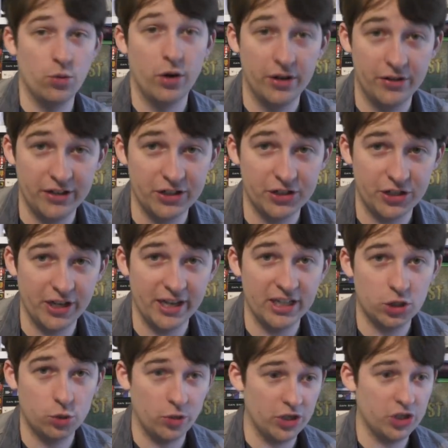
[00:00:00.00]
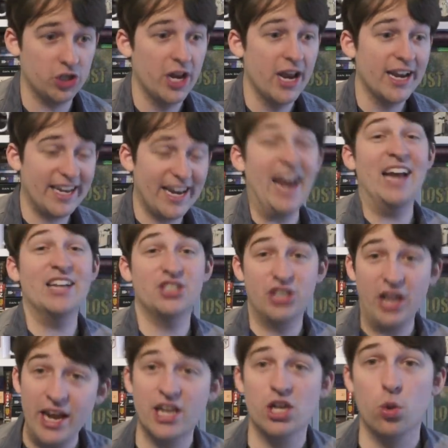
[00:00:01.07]
one of these things, which can
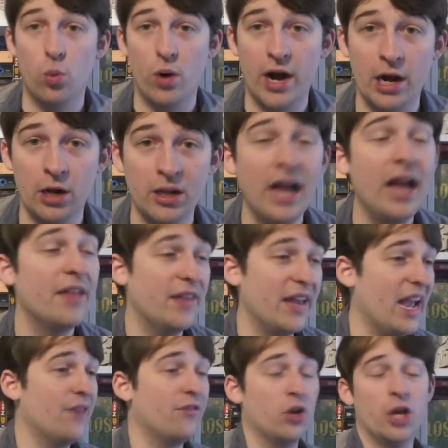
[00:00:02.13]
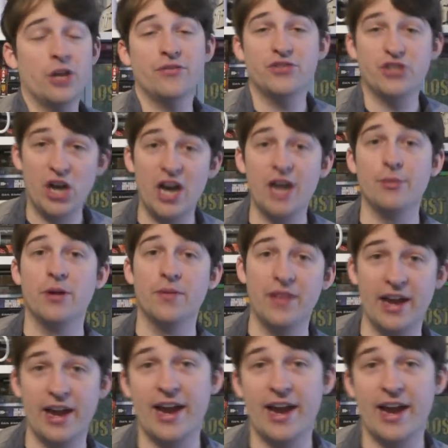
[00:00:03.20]
take a while, they have a lot of time on their